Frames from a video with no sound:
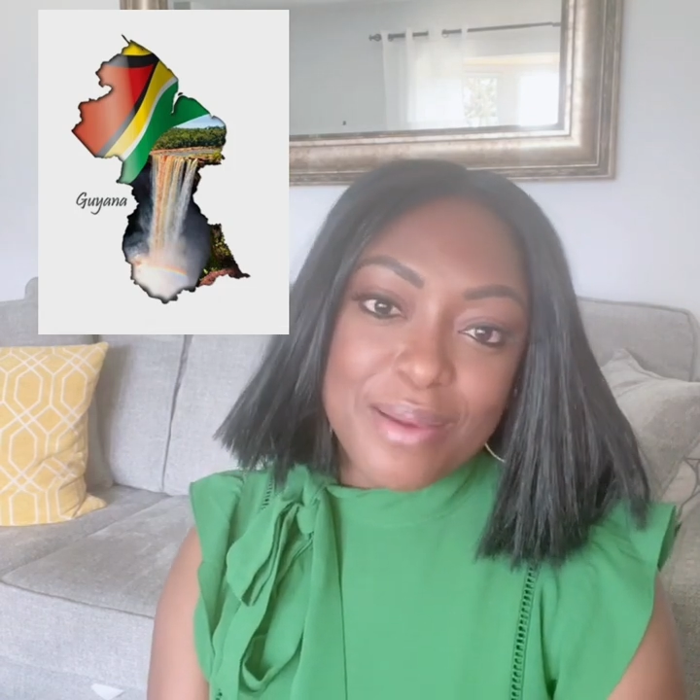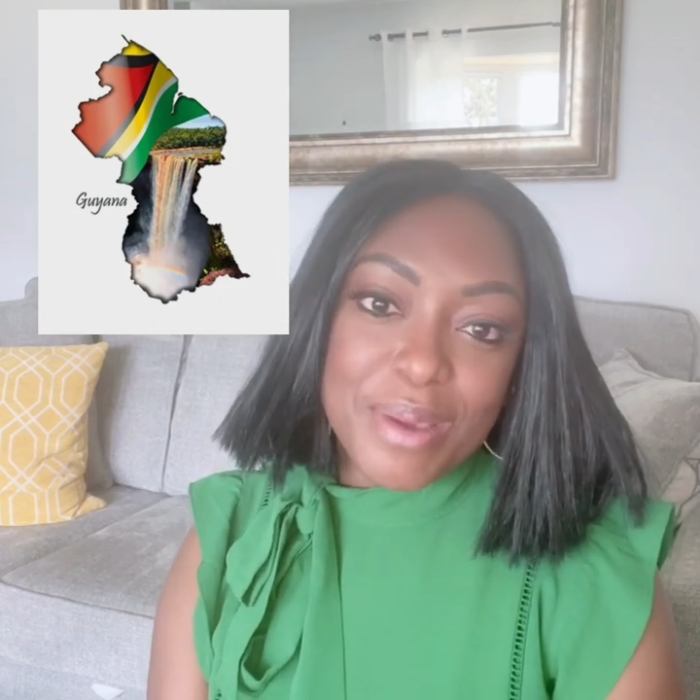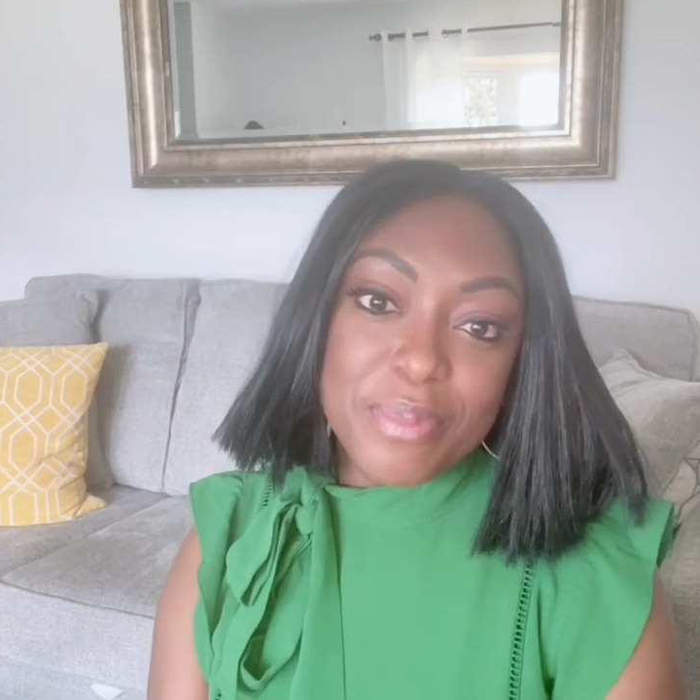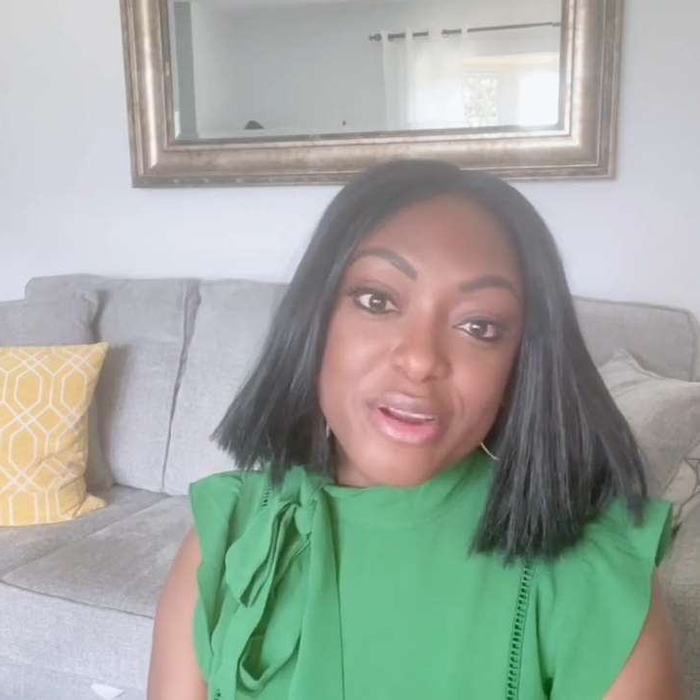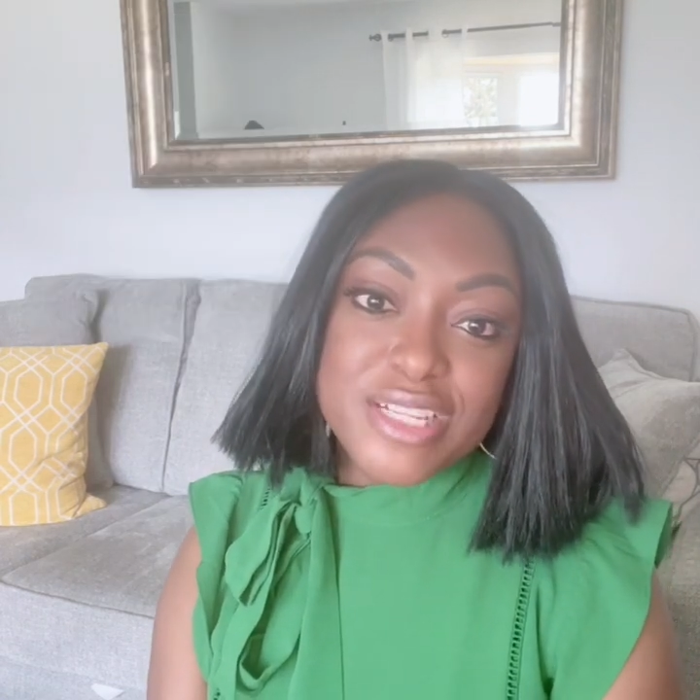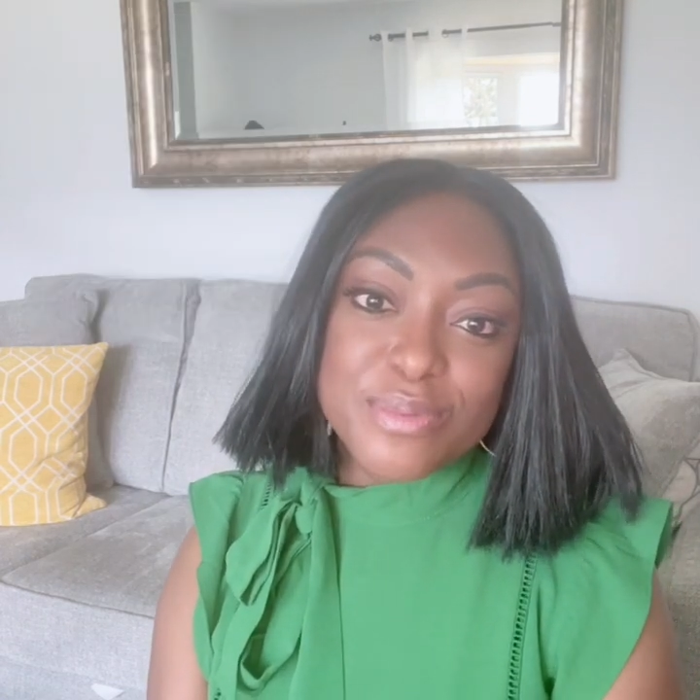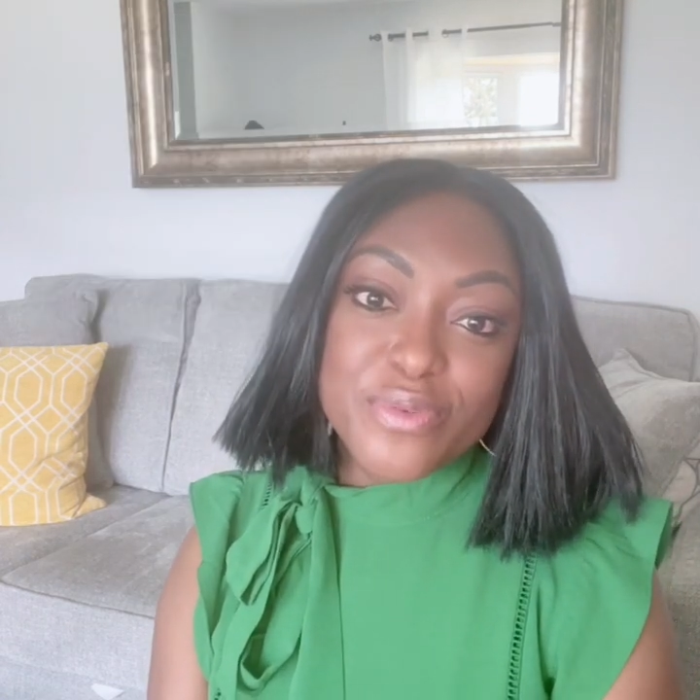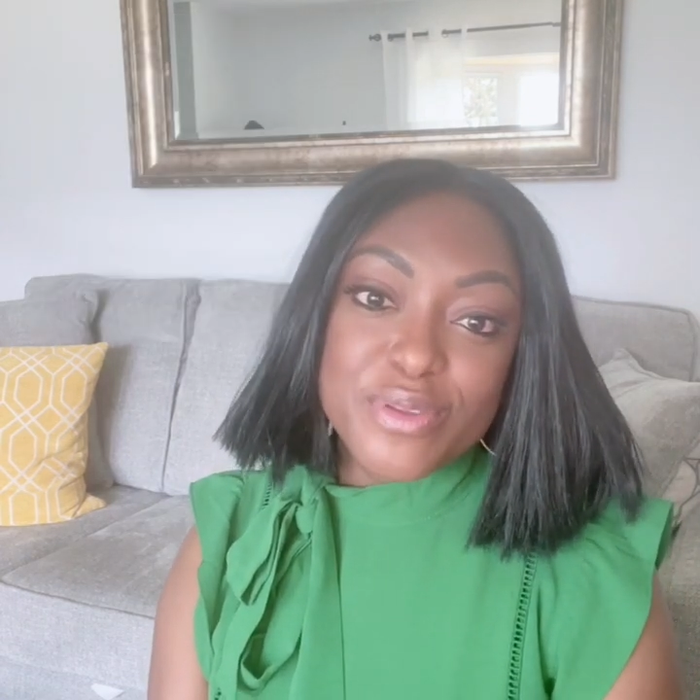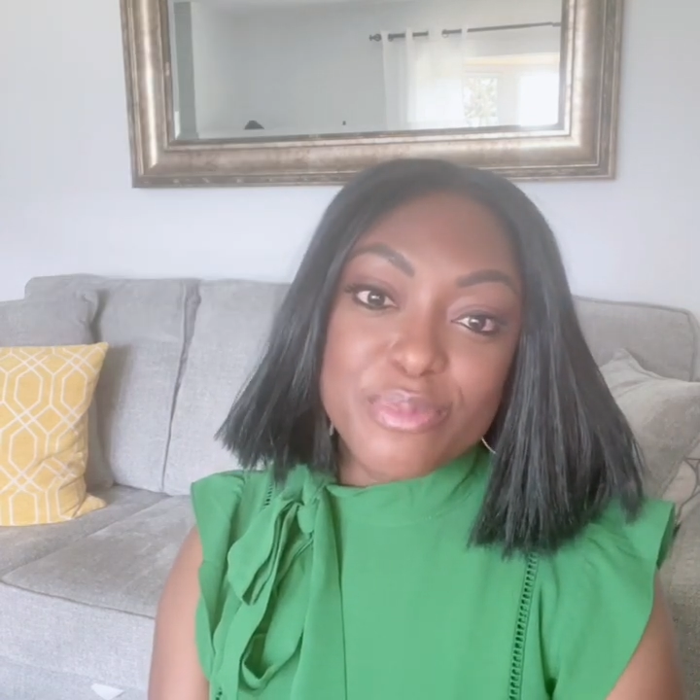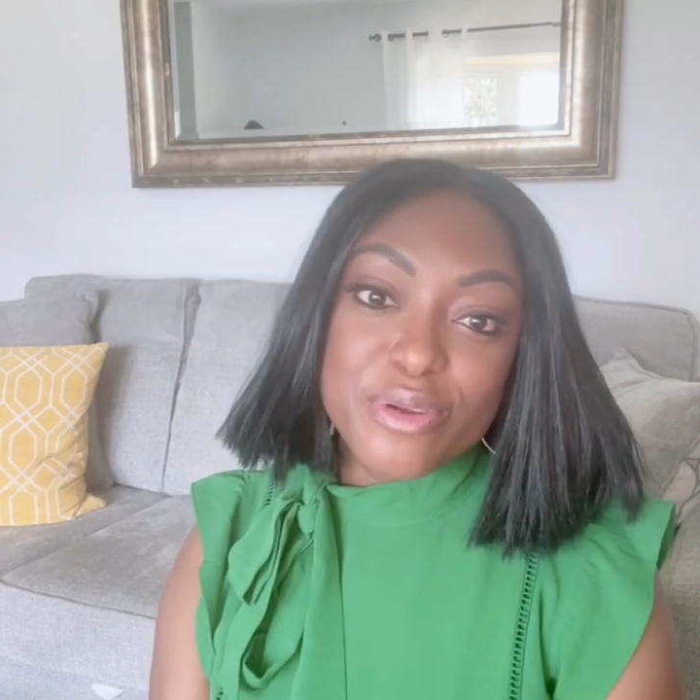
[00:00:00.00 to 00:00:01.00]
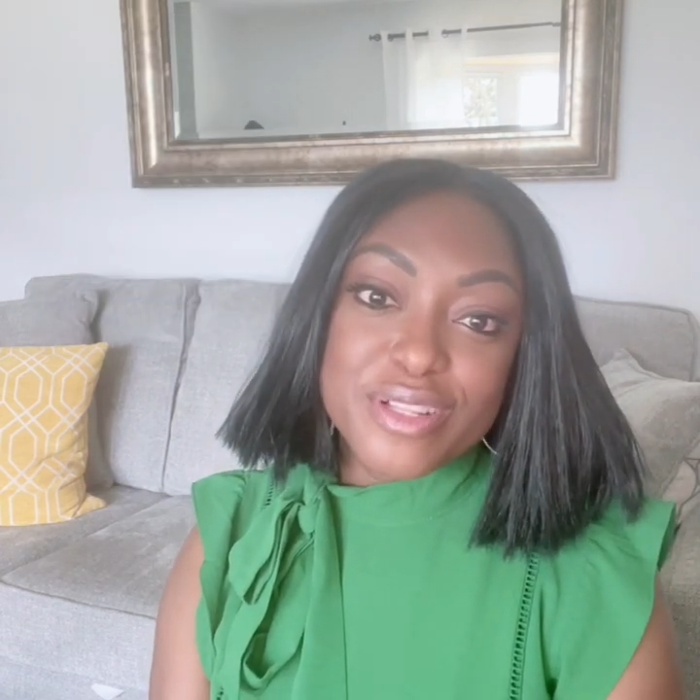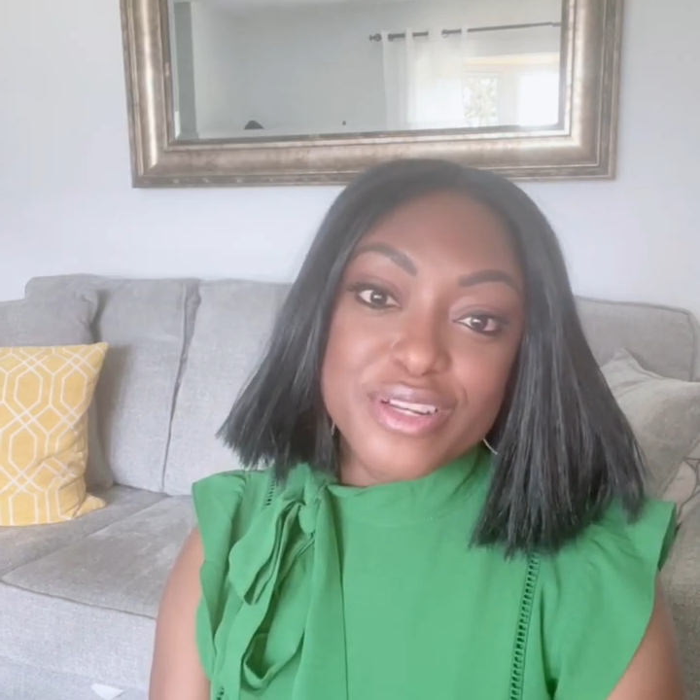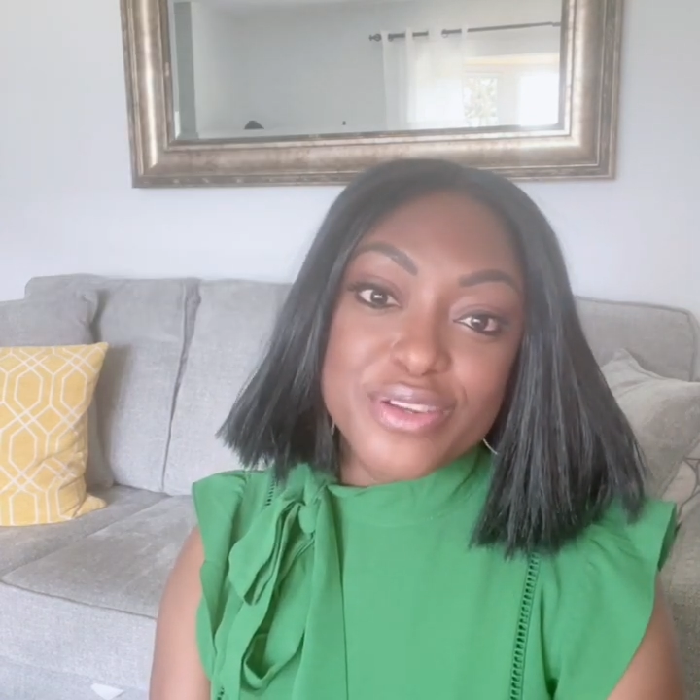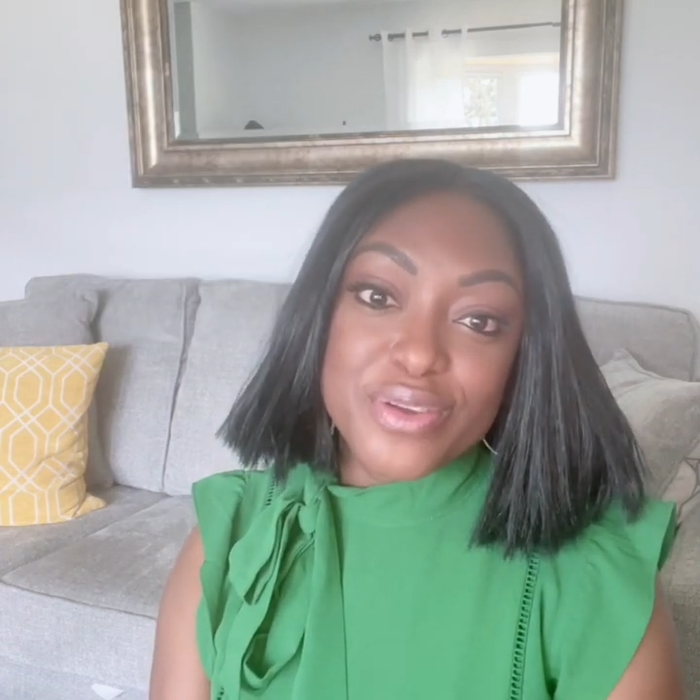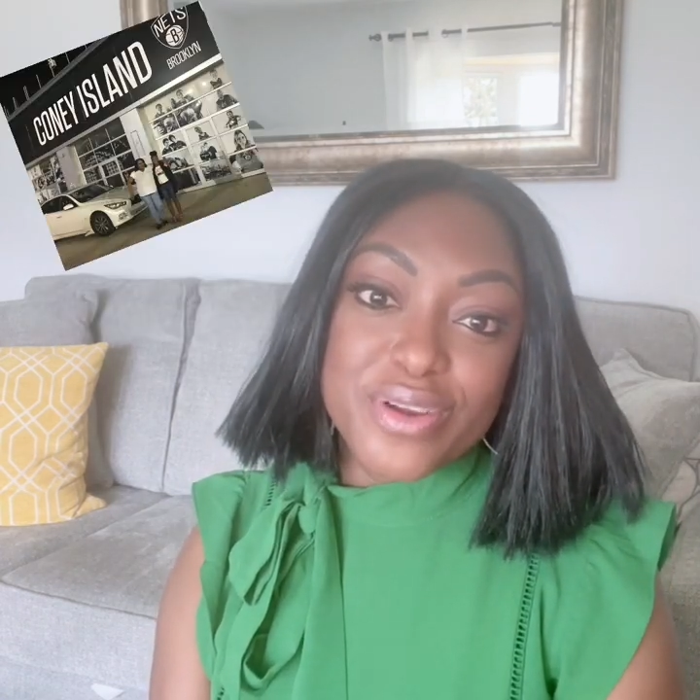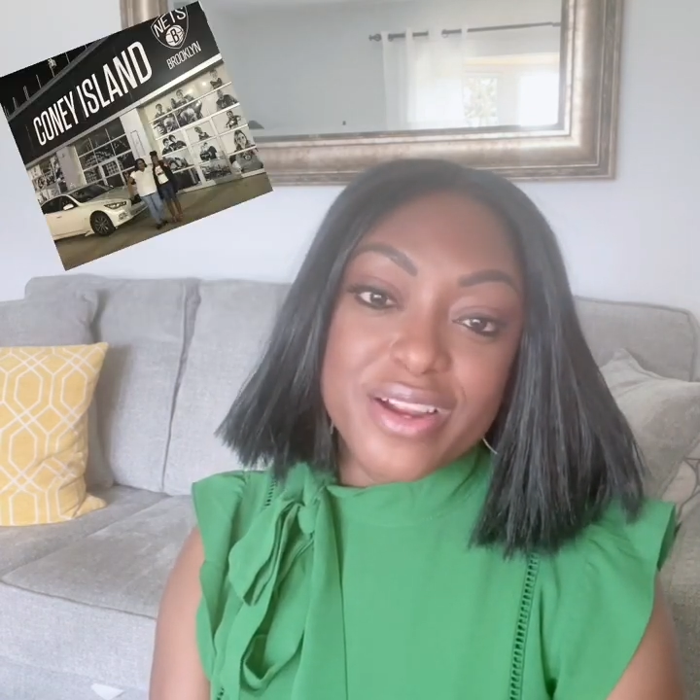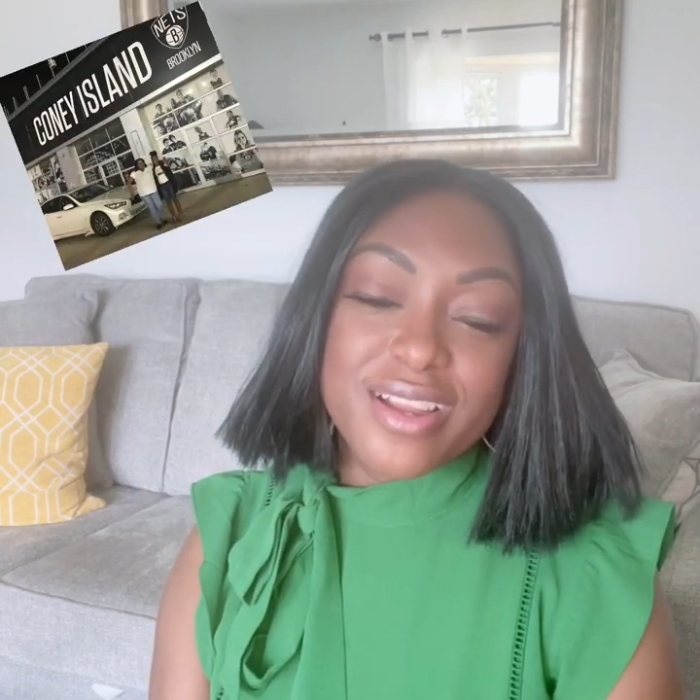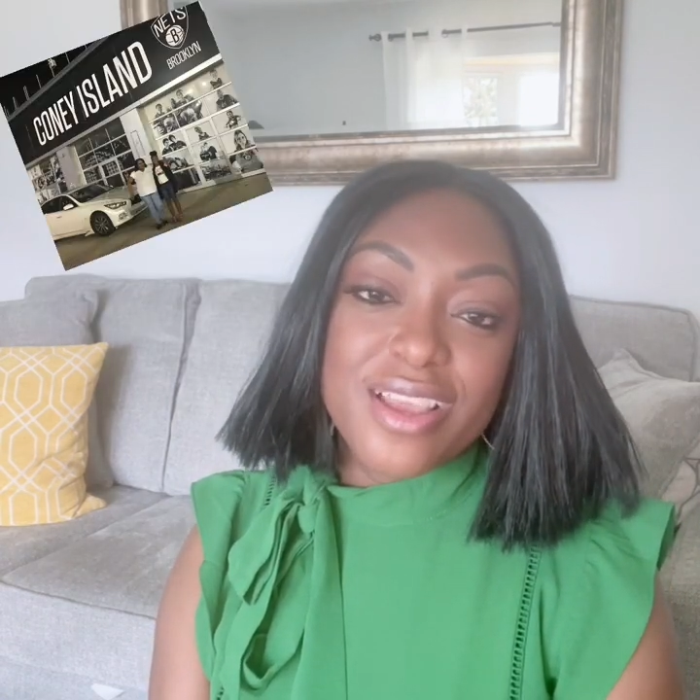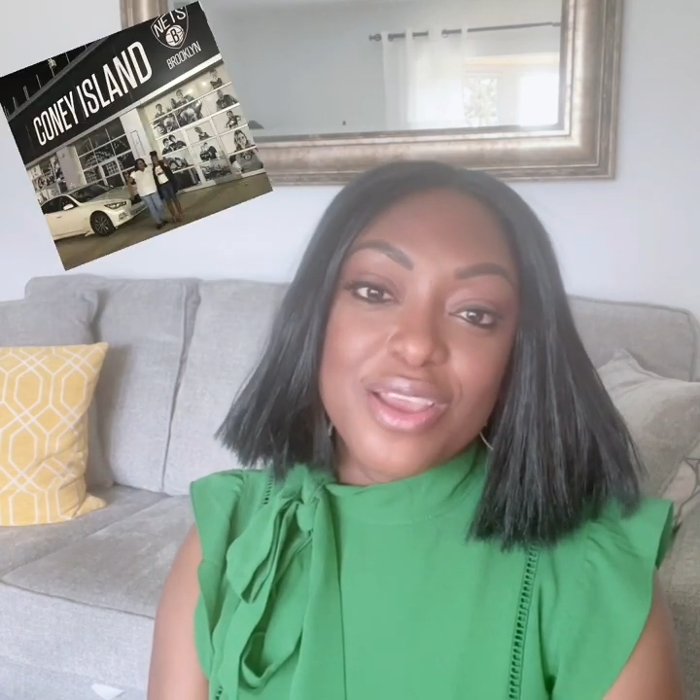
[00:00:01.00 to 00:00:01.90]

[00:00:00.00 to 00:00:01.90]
My parents moved to Brooklyn, New York